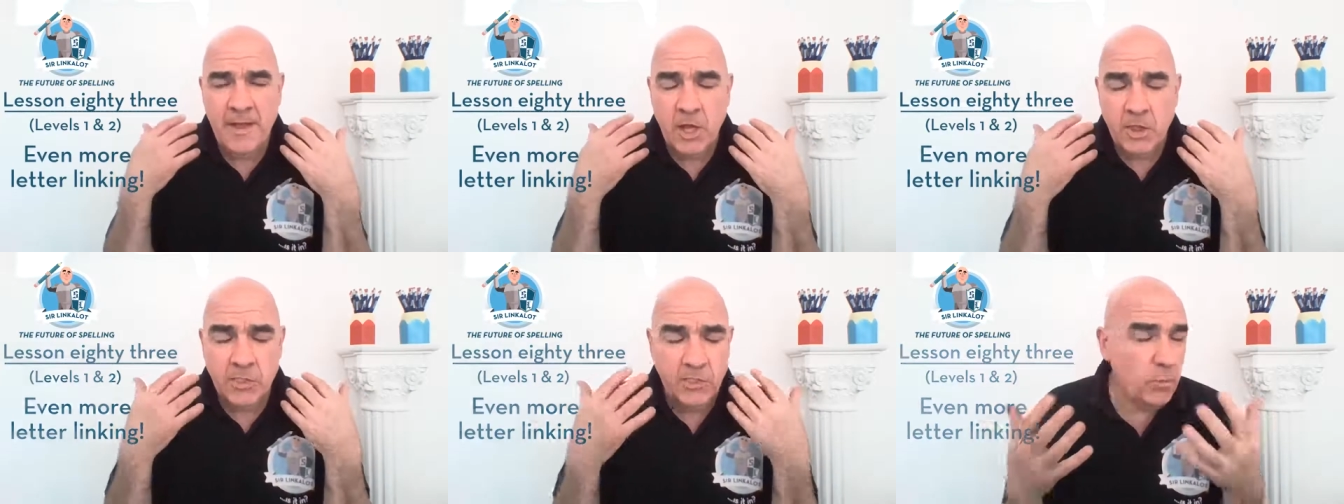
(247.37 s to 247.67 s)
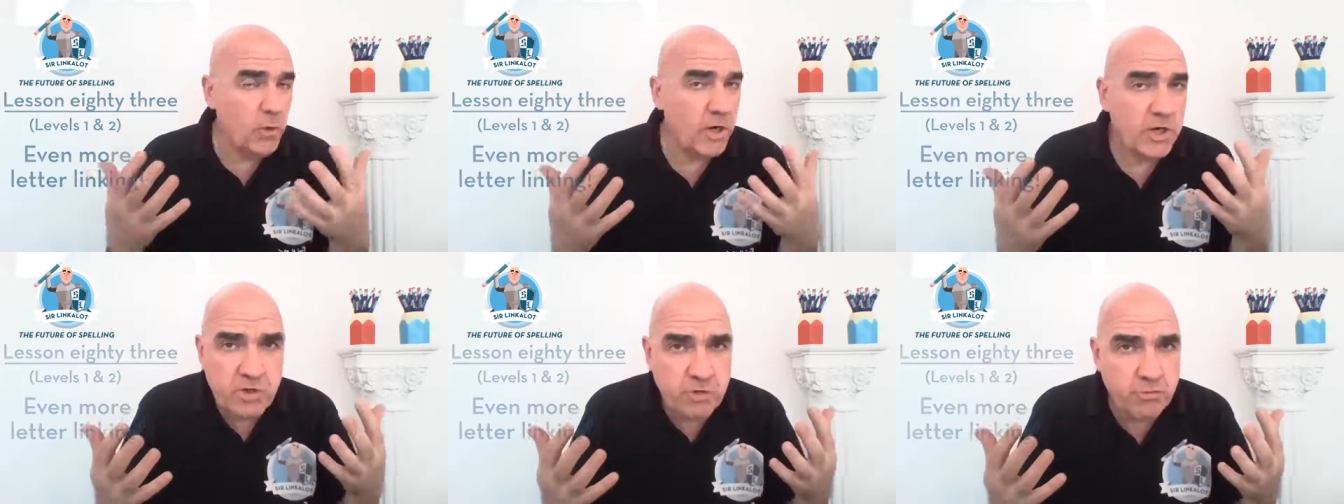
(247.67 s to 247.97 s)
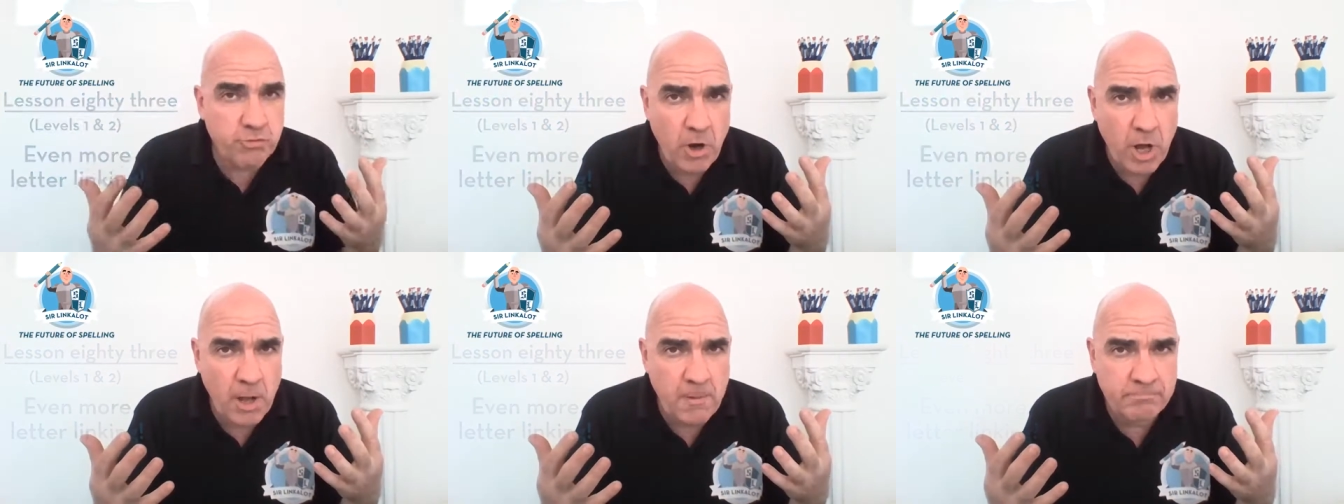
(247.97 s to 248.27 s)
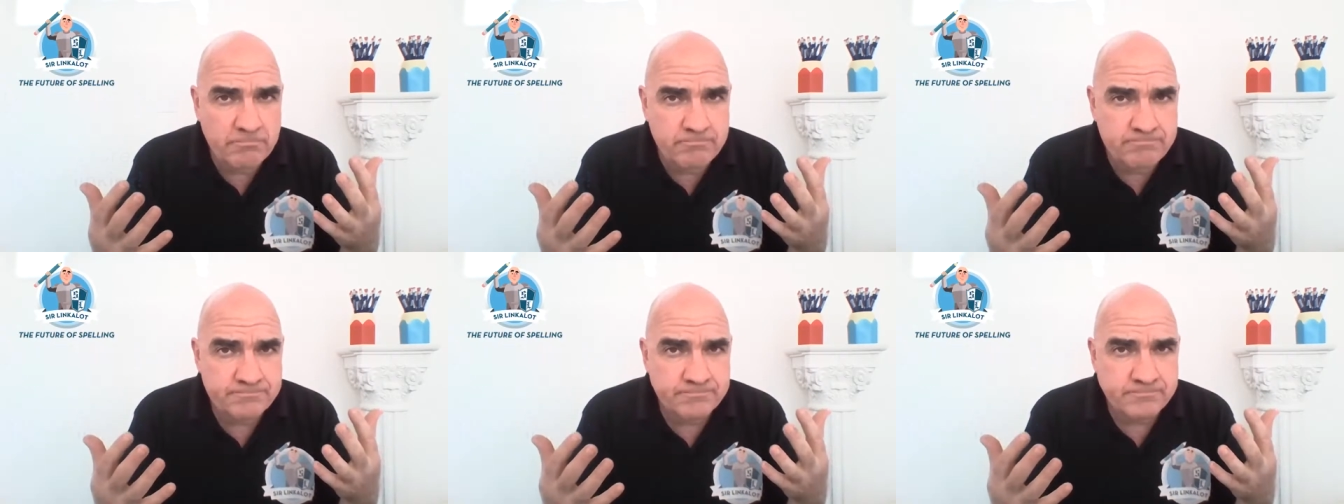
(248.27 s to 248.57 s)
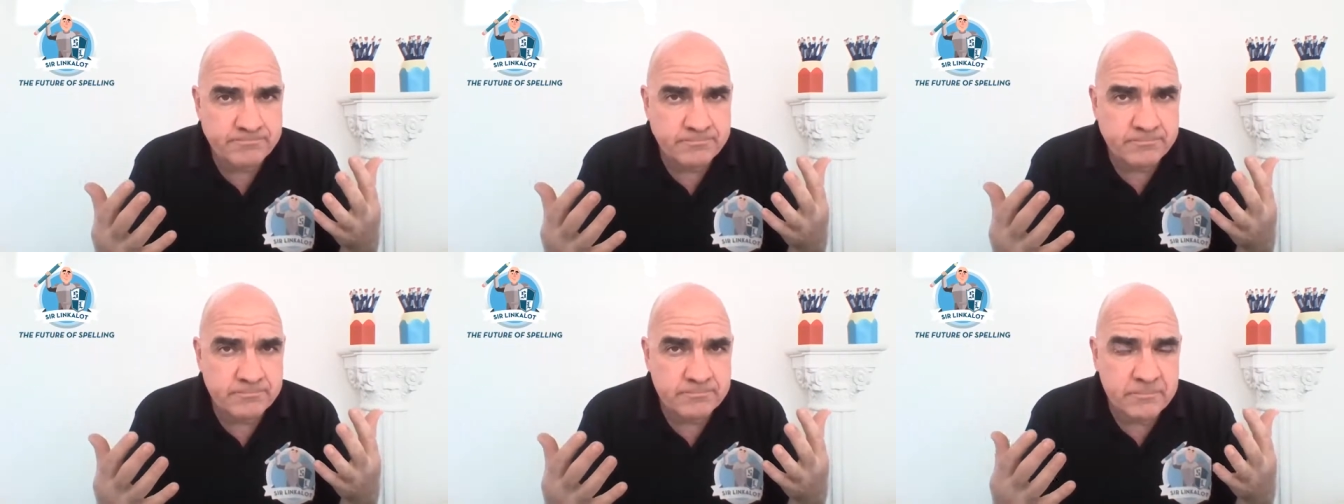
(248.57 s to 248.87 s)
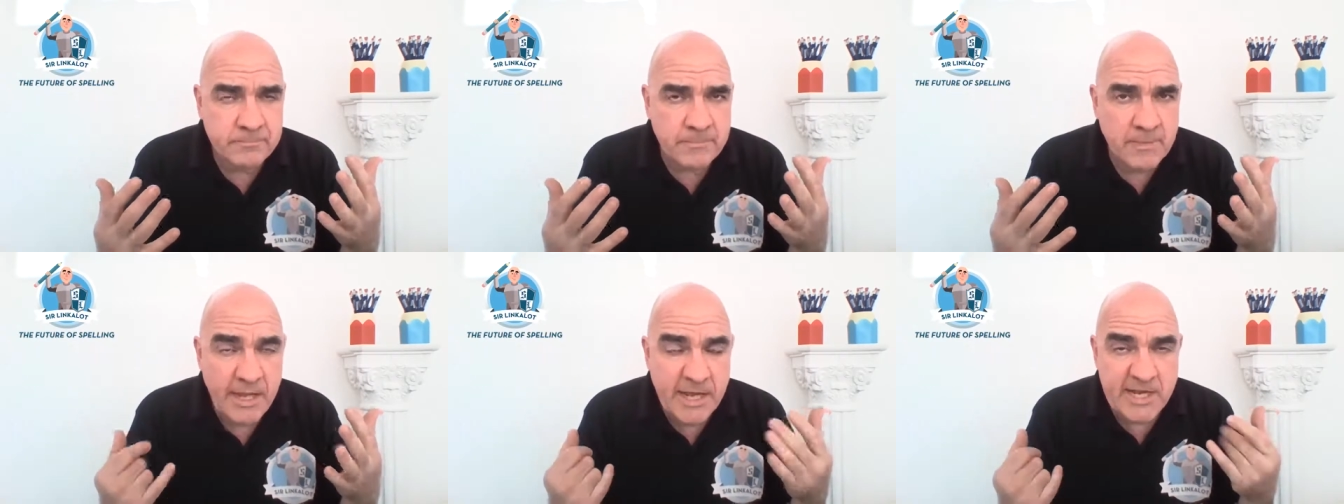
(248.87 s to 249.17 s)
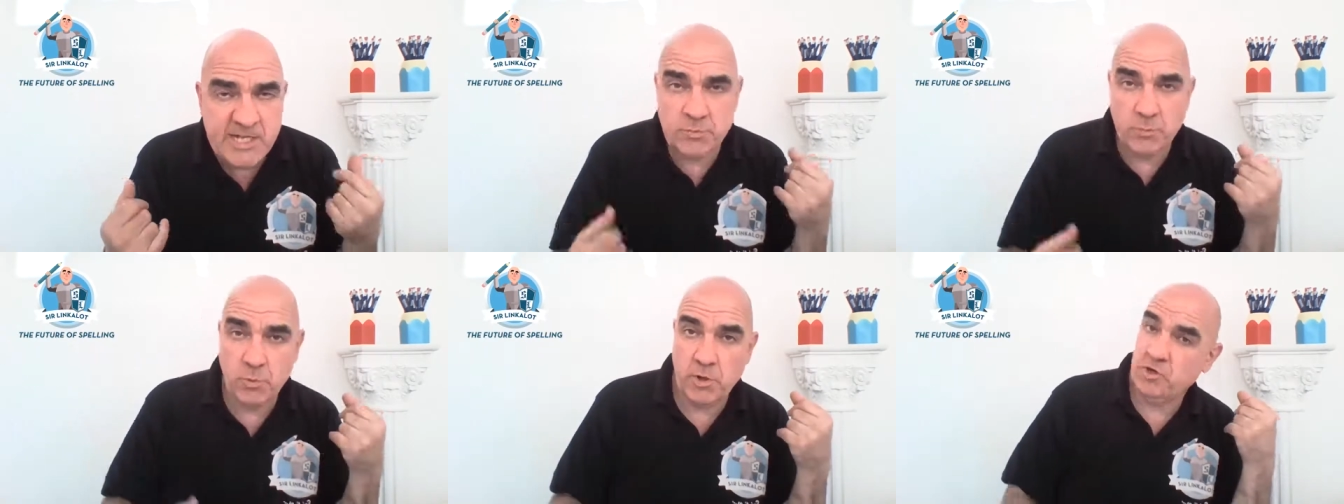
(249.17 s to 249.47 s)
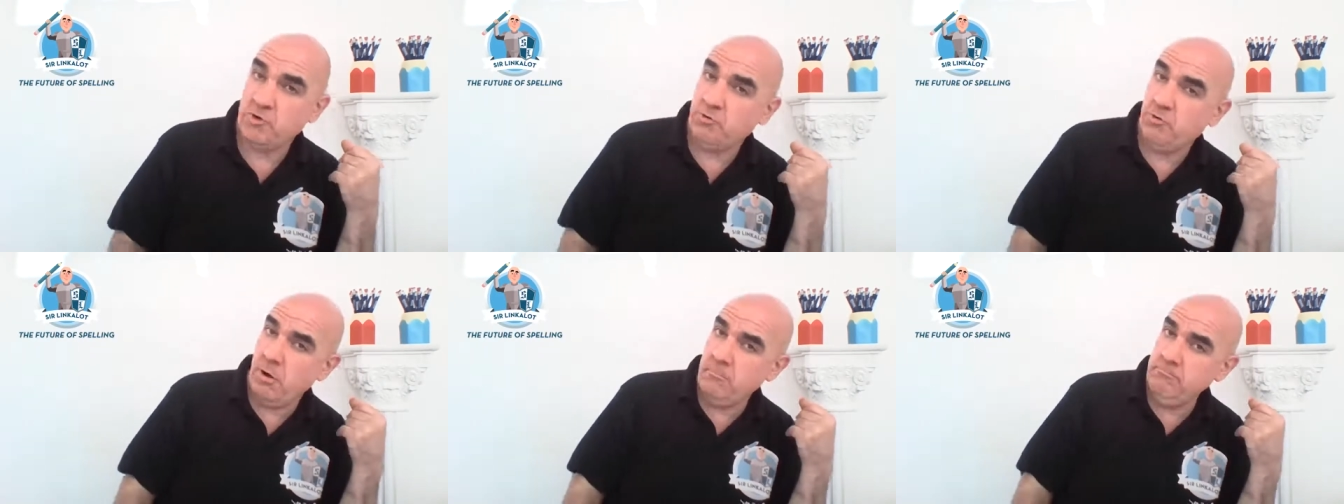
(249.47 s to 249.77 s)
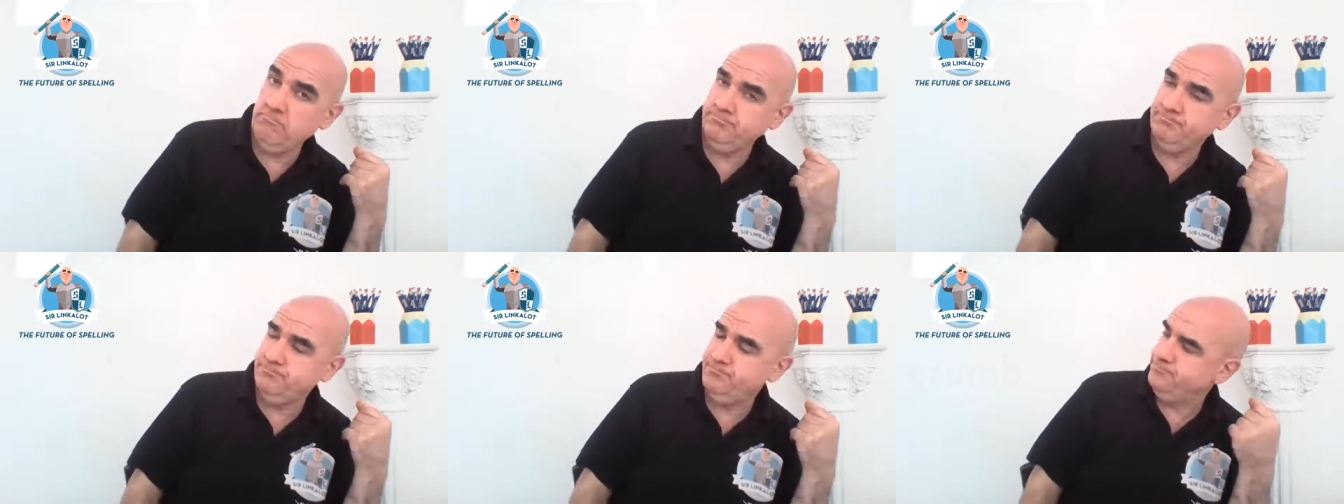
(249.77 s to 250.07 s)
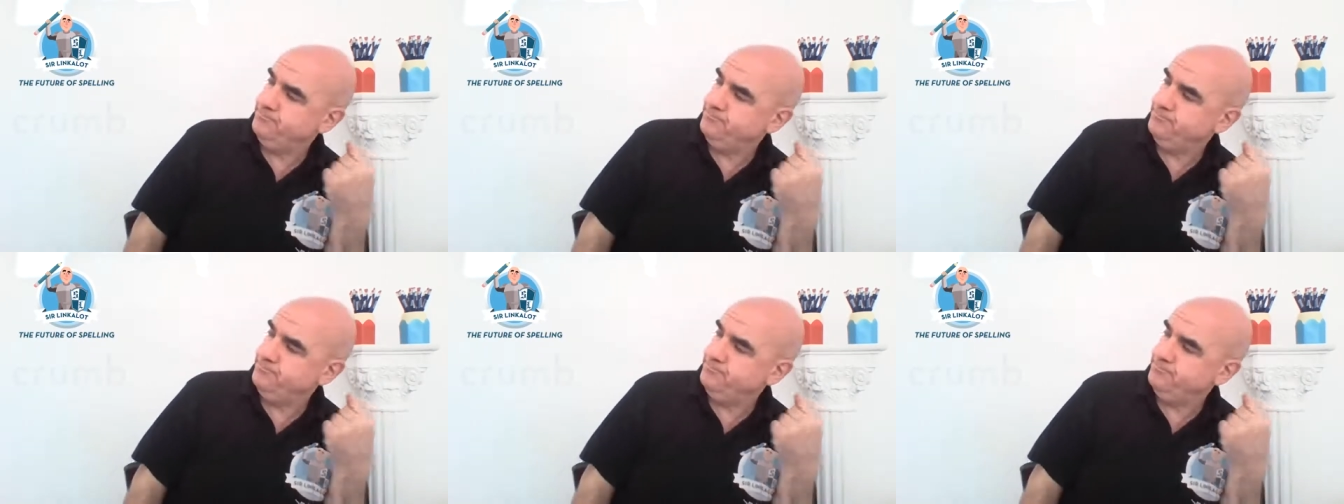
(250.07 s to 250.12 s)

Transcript: the word crumb. Here's the word crumb.